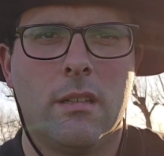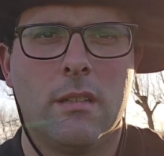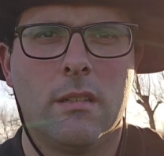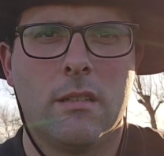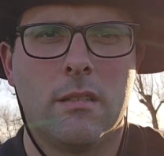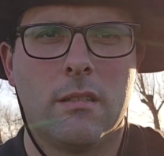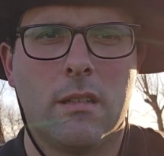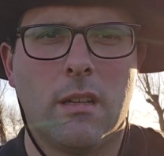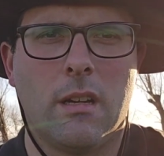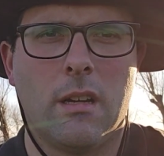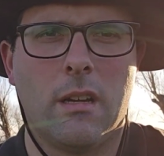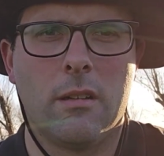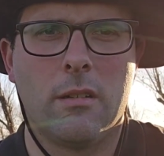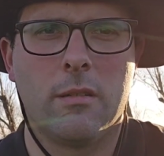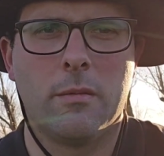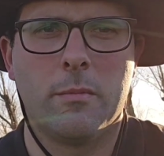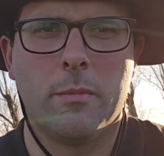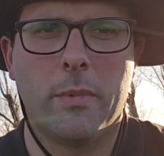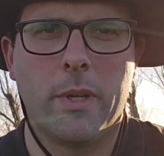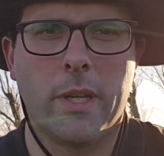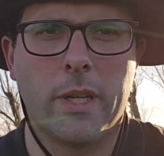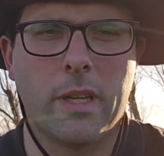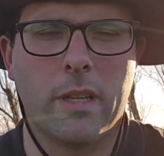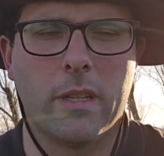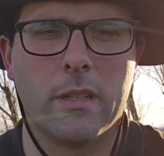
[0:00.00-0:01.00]
So
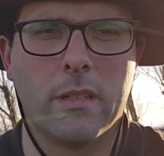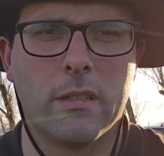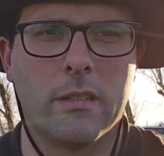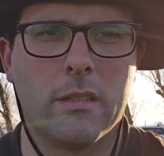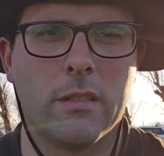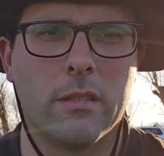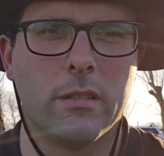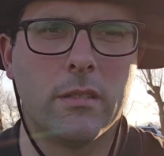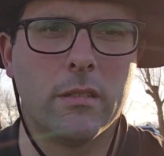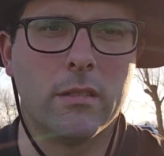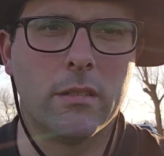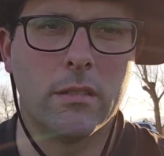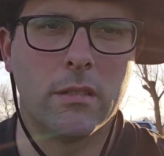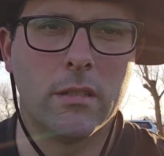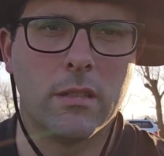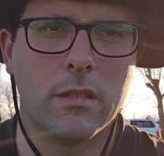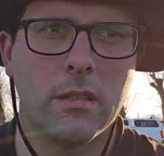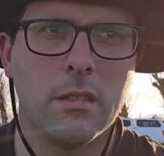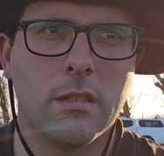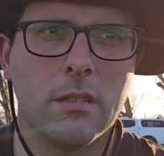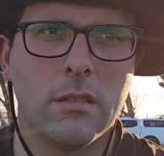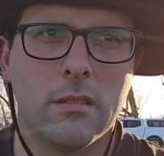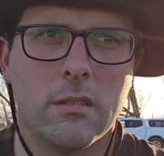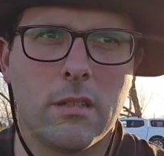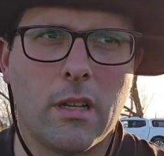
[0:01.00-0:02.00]
back
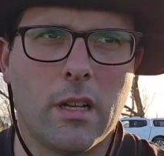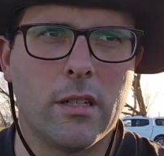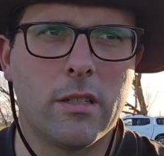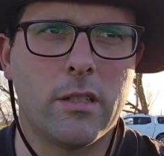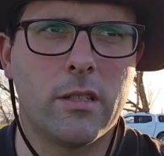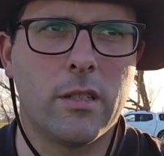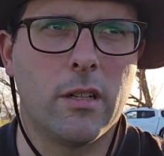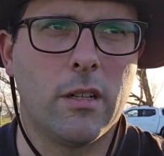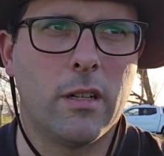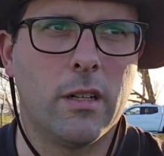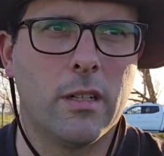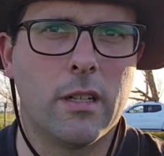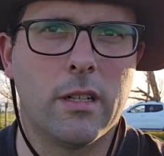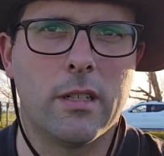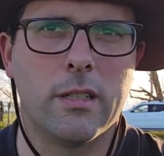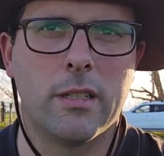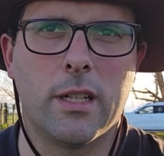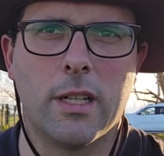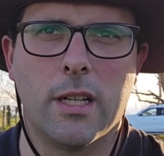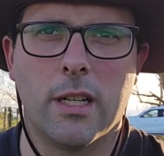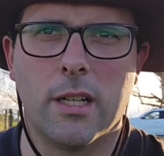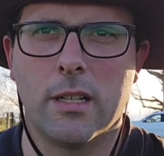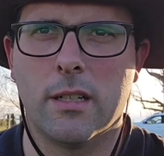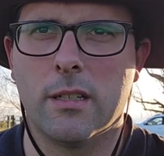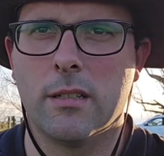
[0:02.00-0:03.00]
into sunshine
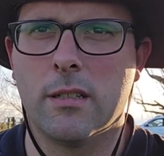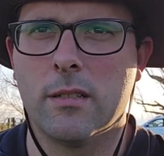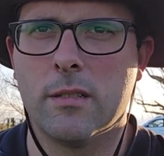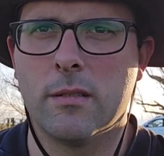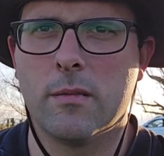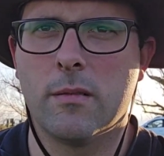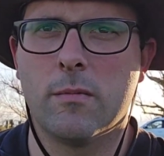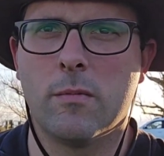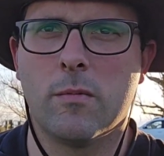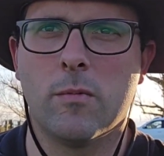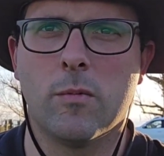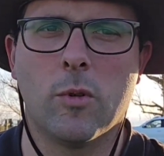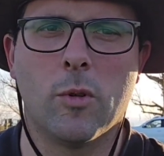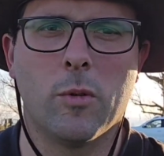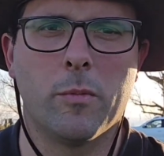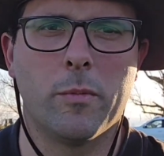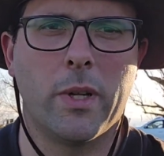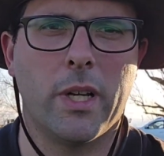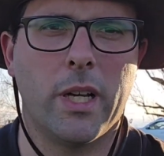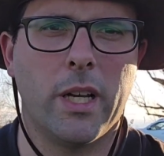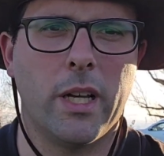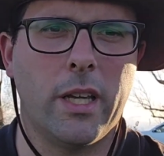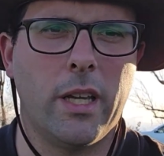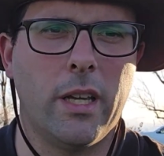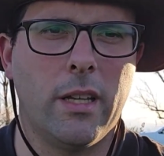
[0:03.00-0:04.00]
and warm
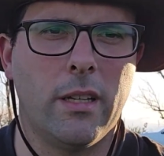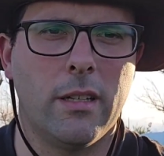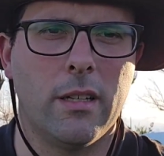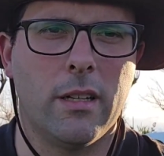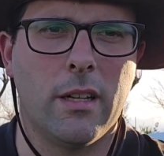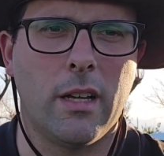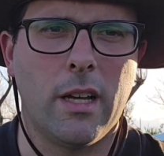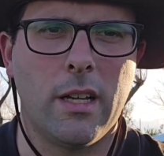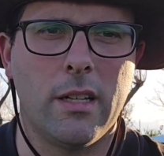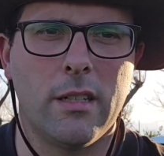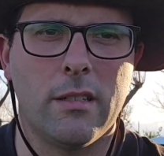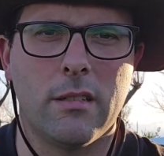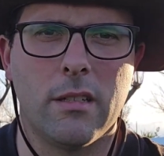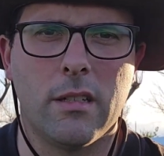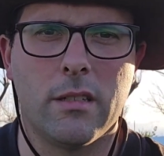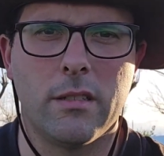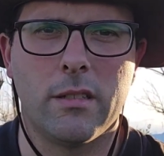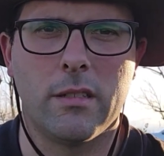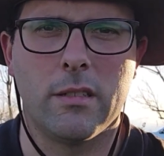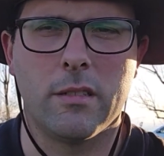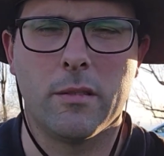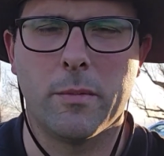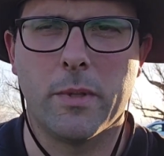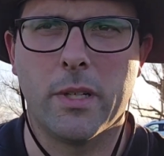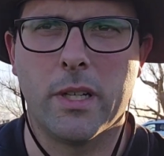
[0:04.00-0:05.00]
day again today. So
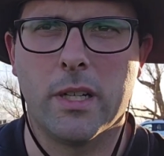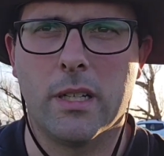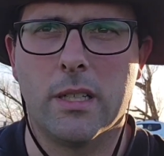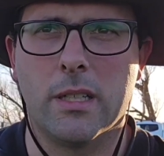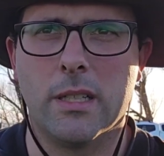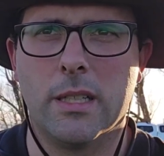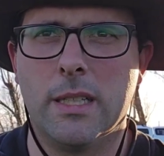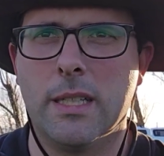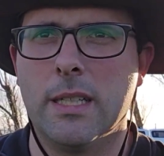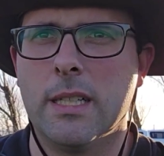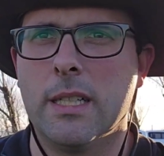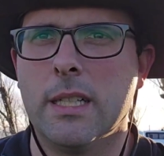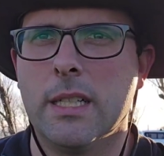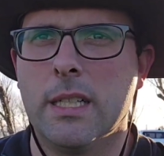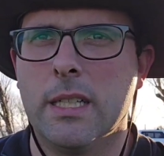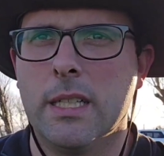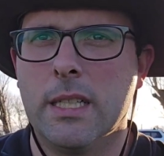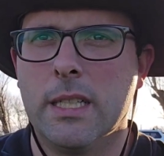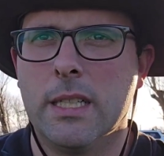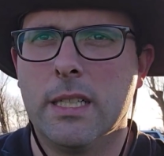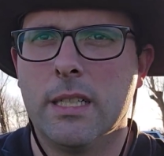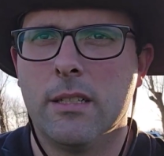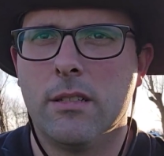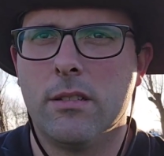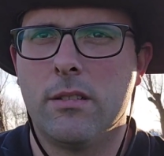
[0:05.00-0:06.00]
she's about
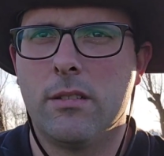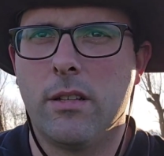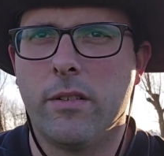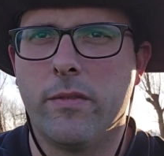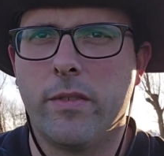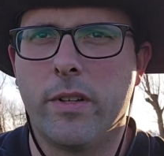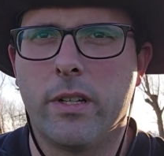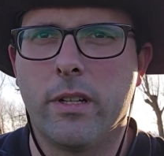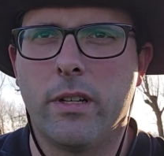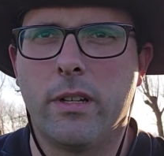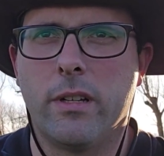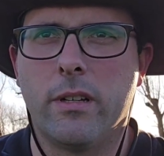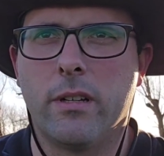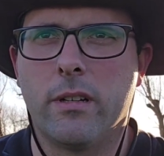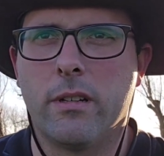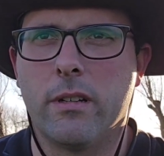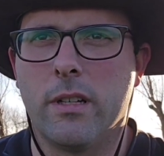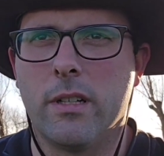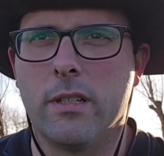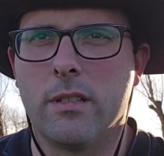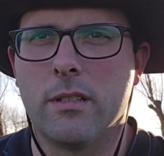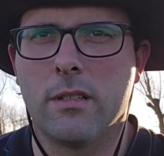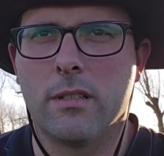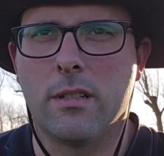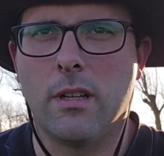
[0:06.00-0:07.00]
17
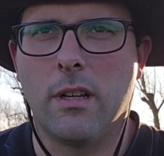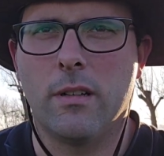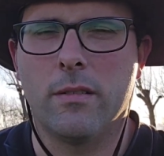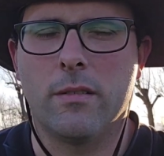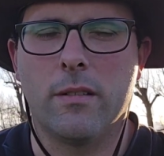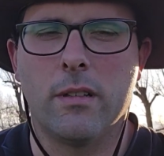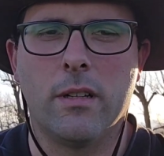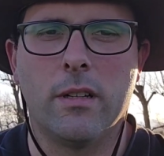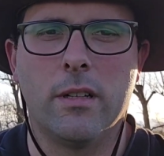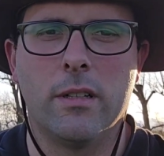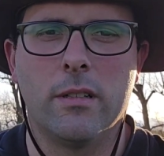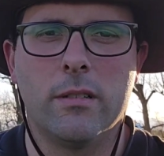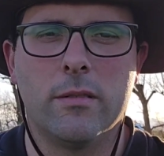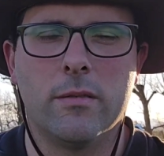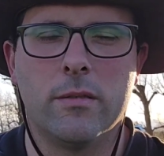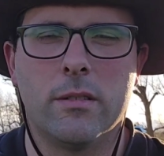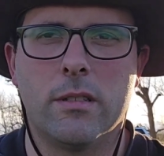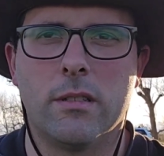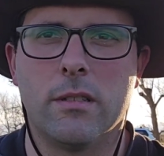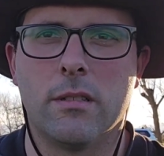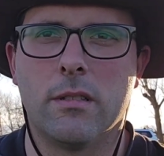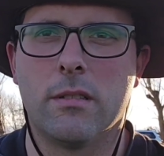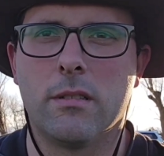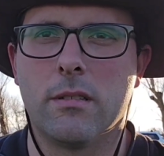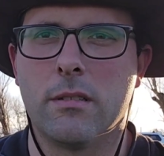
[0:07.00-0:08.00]
degrees this afternoon,
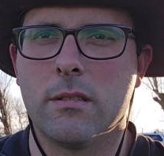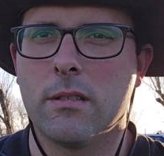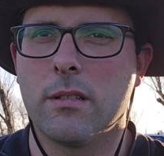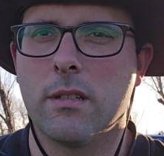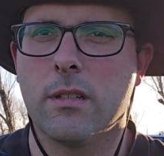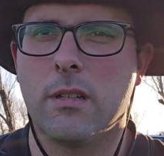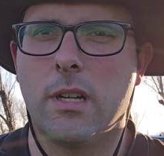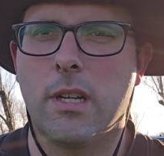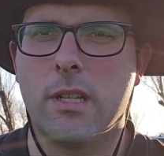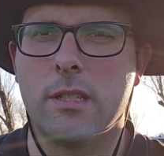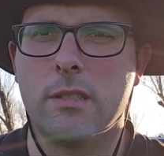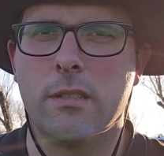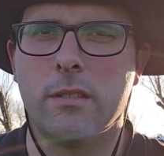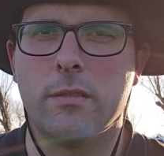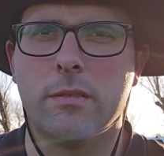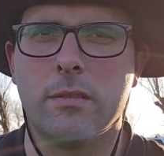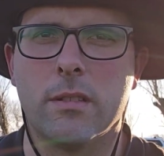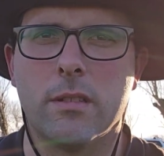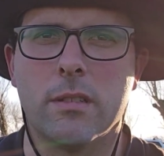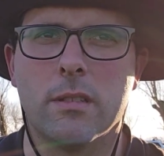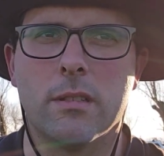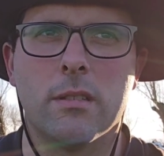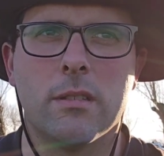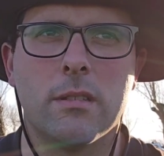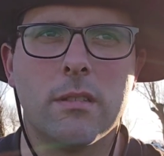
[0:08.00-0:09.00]
which is crazy for
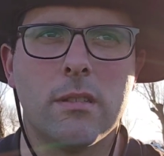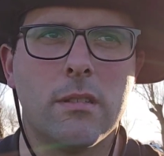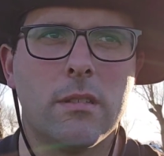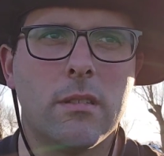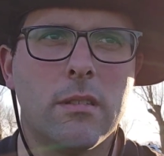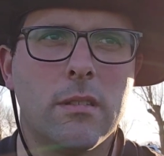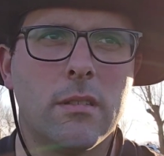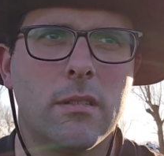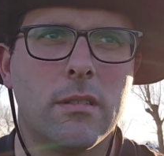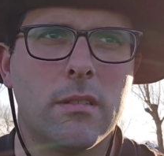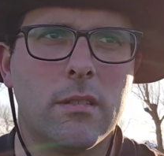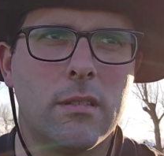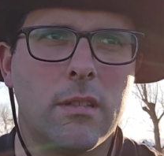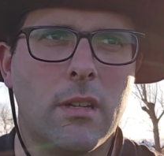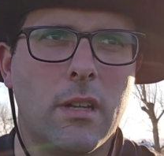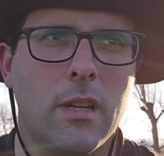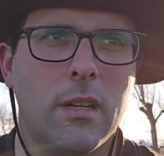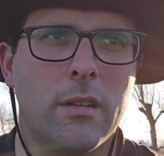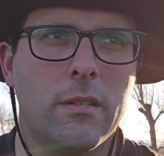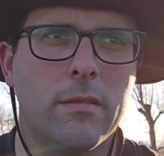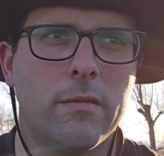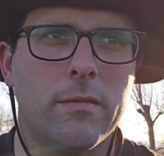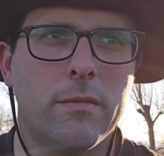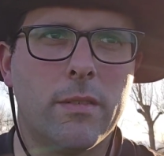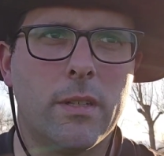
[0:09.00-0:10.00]
the
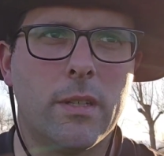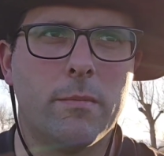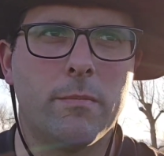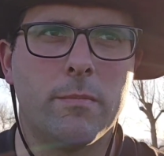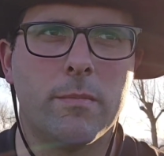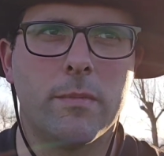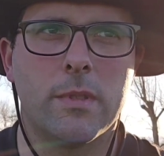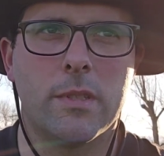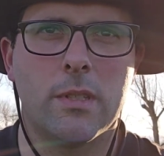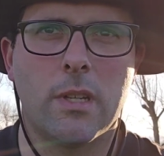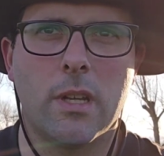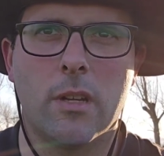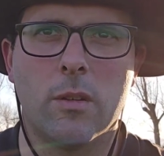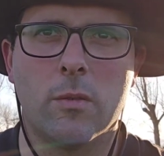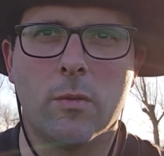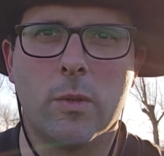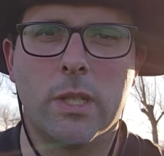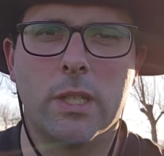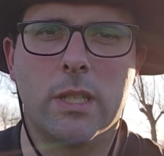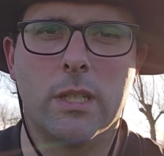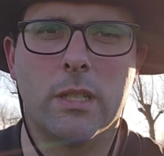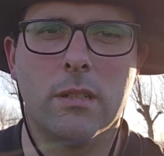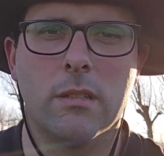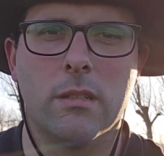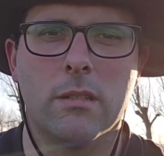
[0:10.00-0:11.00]
start of
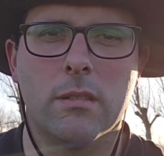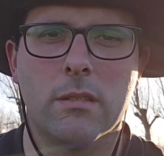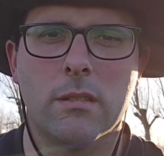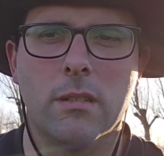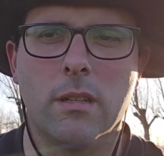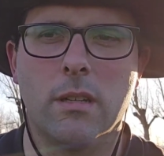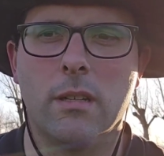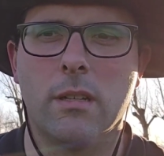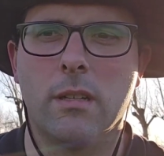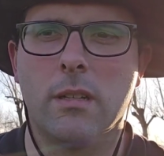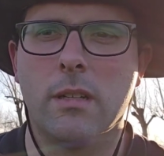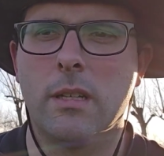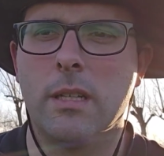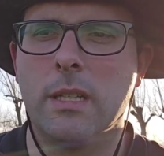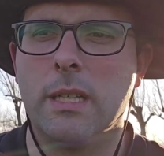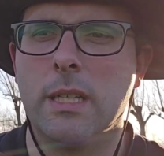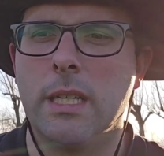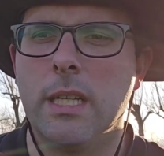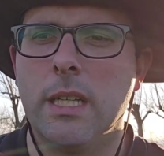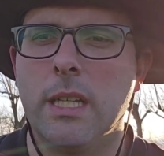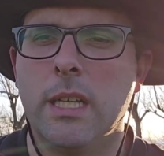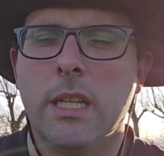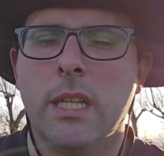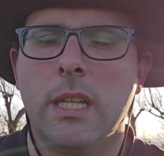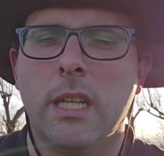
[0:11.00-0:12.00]
winter. So
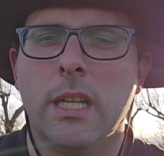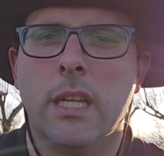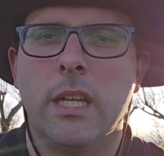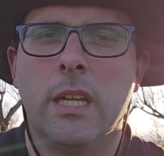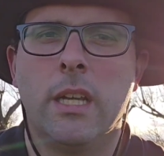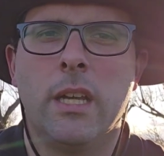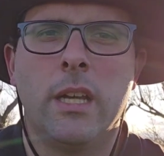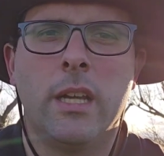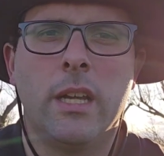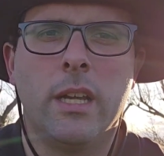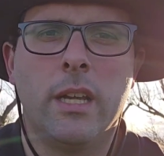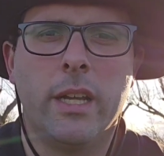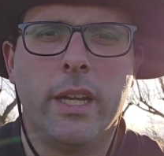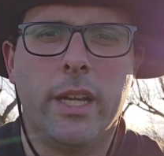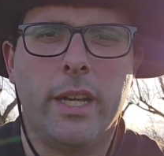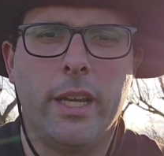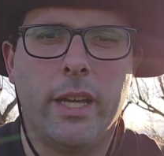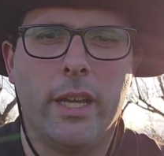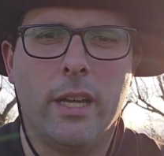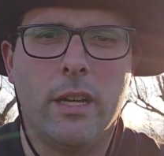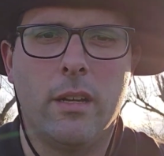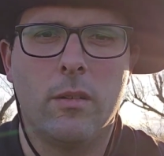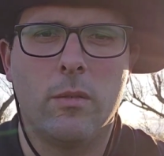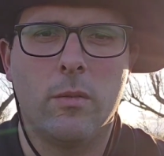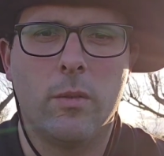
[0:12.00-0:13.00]

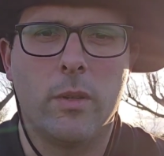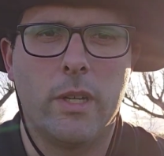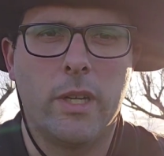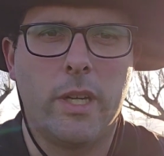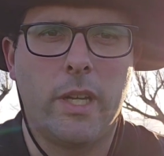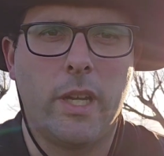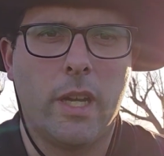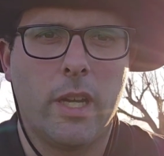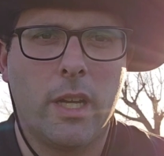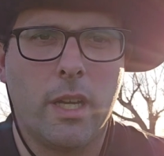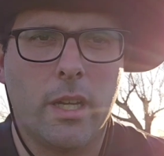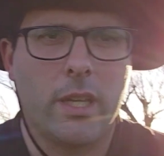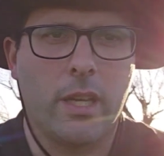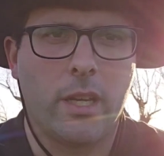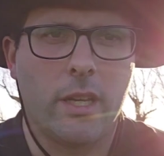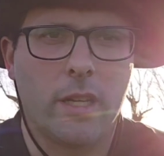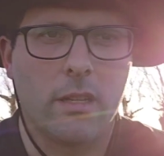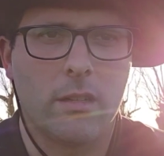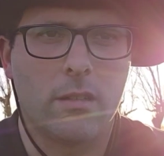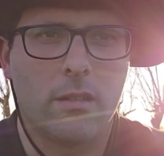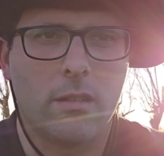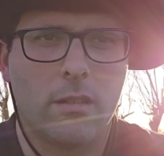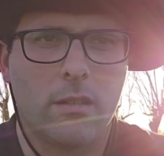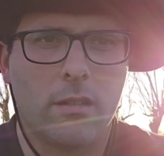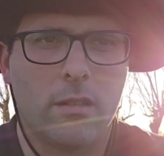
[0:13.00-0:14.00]
anyhow, we're getting
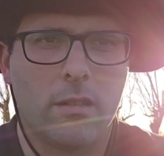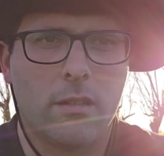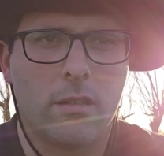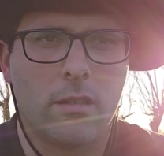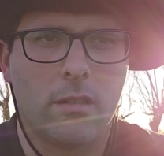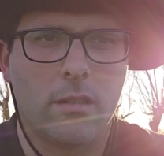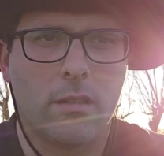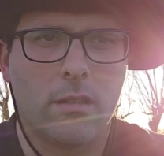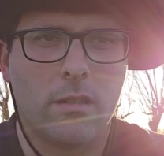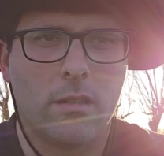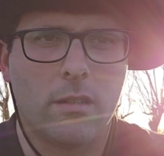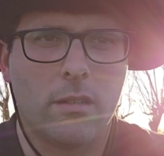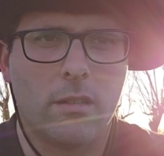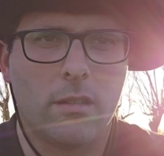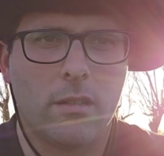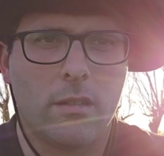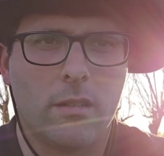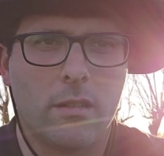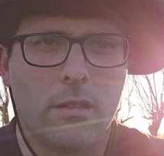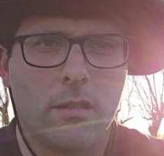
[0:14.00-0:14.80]
along with this.